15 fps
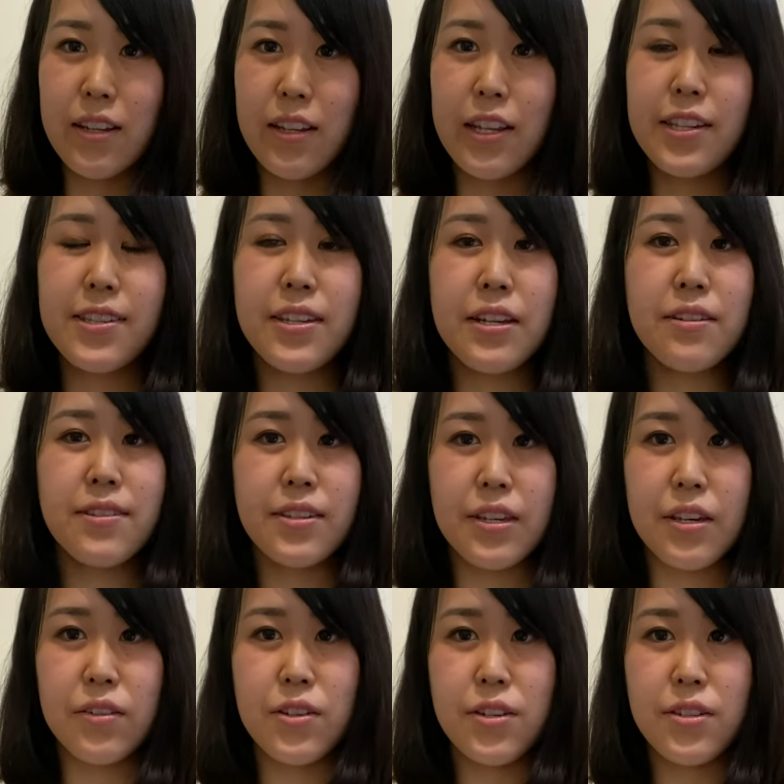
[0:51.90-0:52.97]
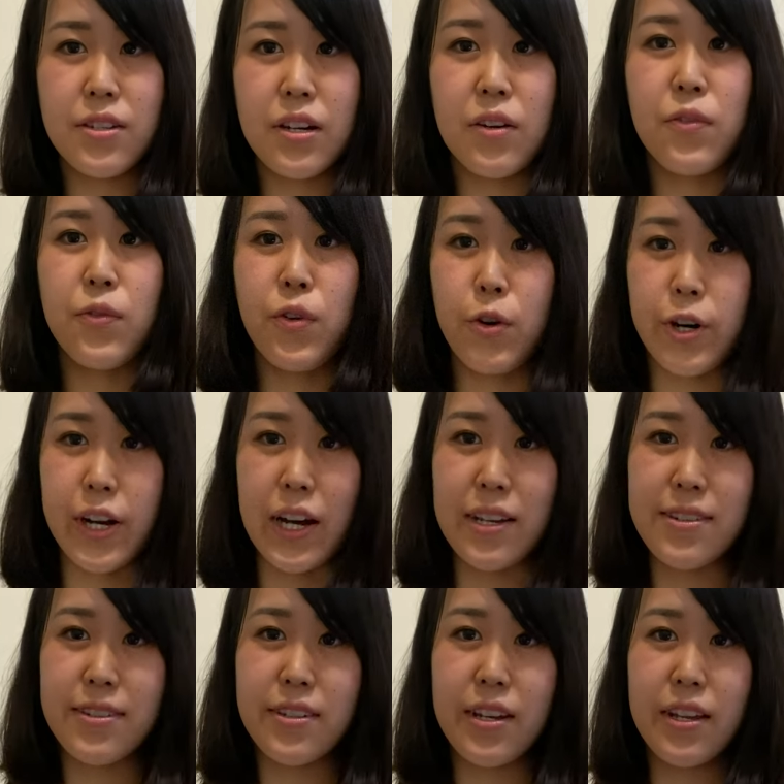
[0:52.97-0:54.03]
listening skills are
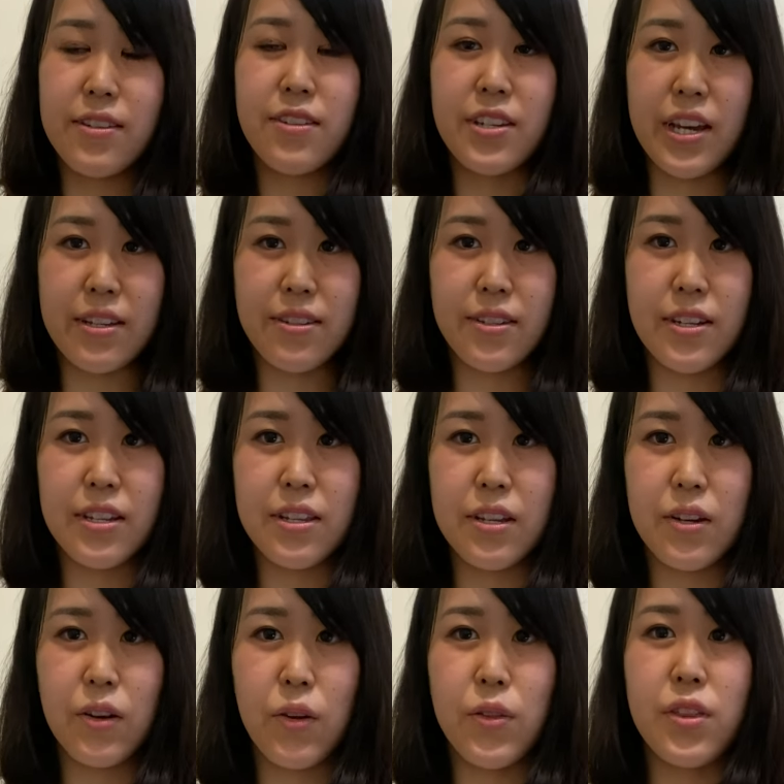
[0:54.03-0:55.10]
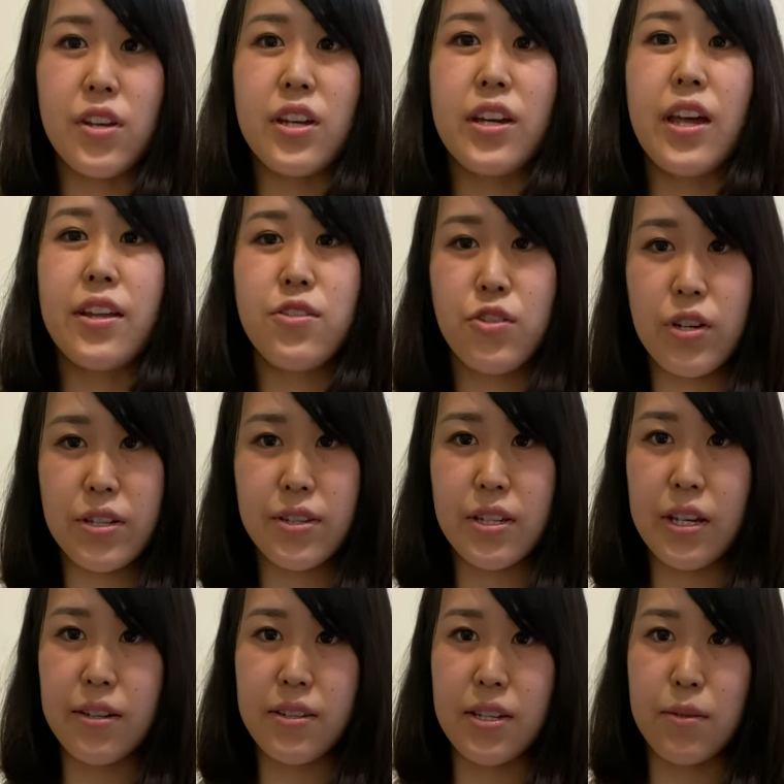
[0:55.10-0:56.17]
forecast and tested on the entrance
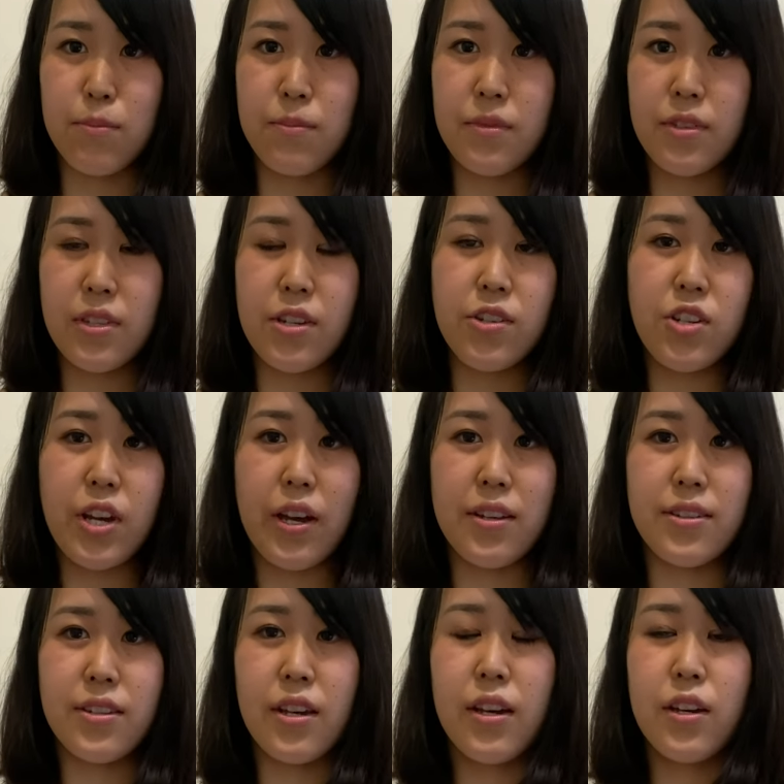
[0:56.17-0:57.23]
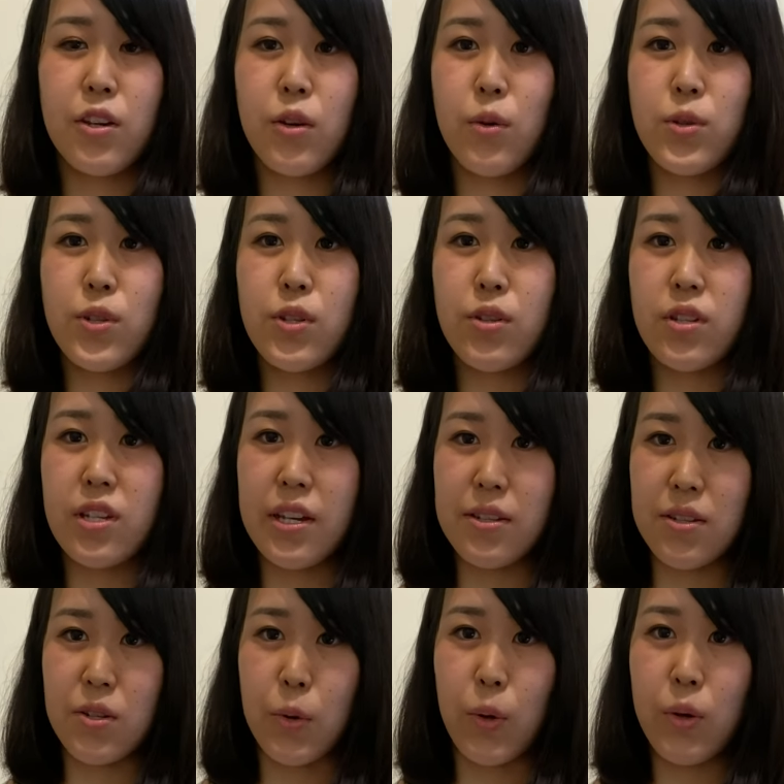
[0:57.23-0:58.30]
exam such as Kyotsu
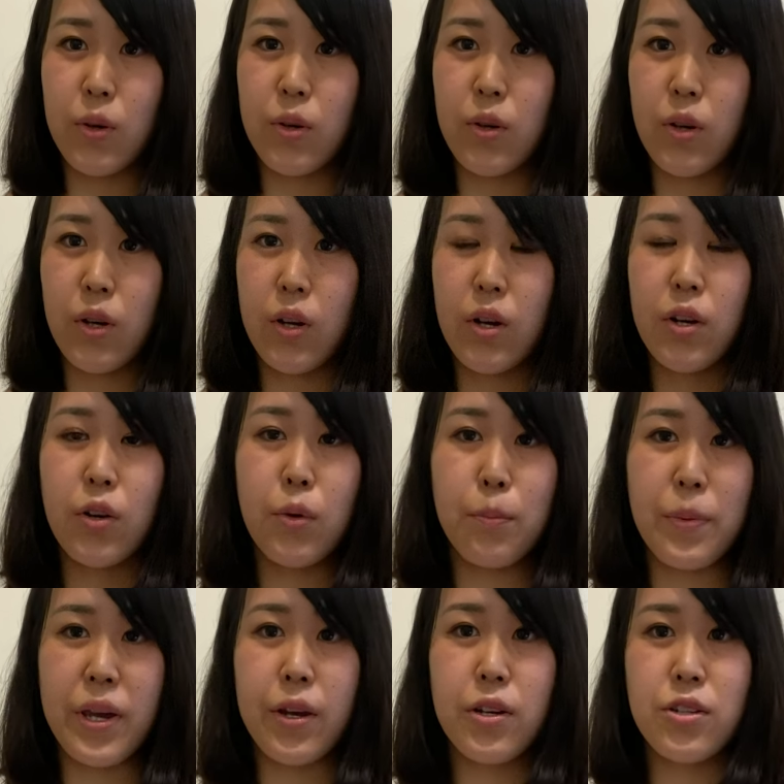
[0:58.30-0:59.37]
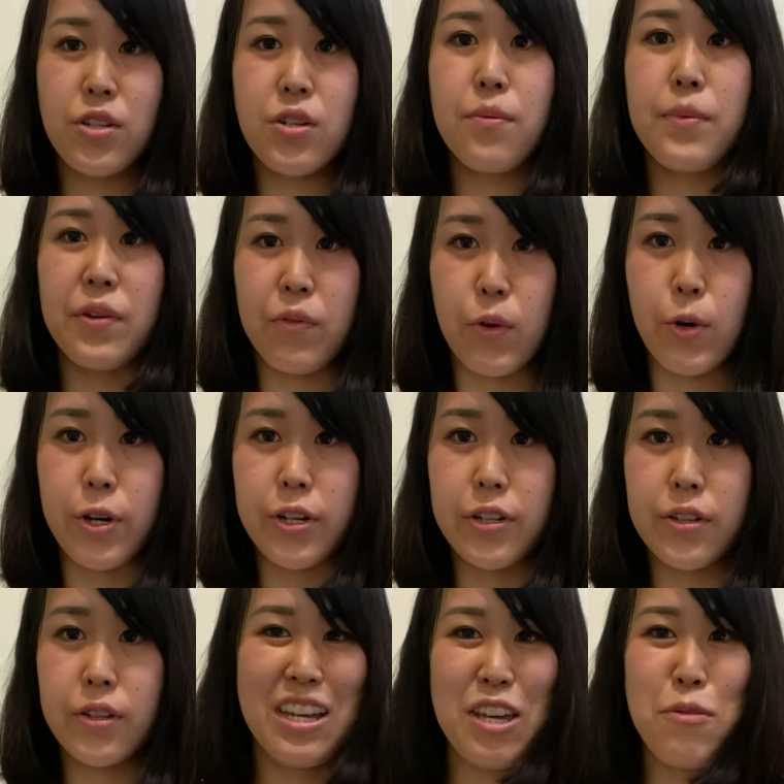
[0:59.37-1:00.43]
Testo compared to before.
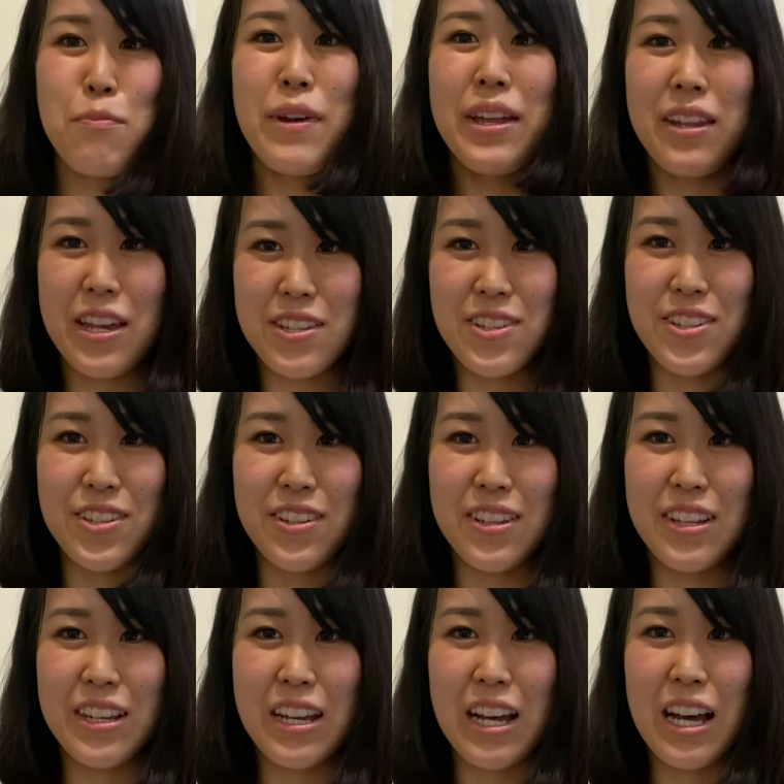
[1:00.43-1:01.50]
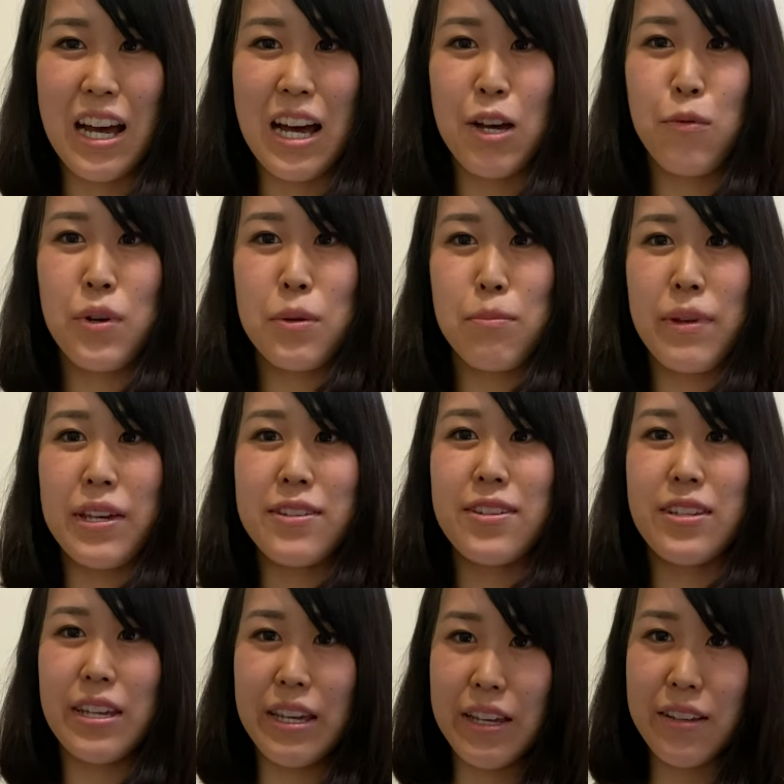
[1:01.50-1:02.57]
In my lesson, I will
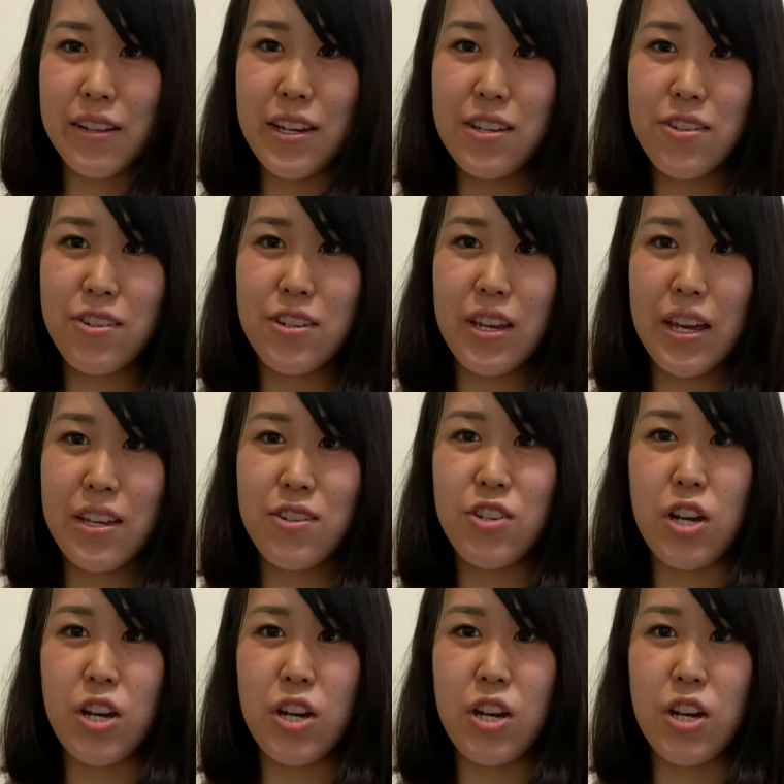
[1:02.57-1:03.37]
mix English and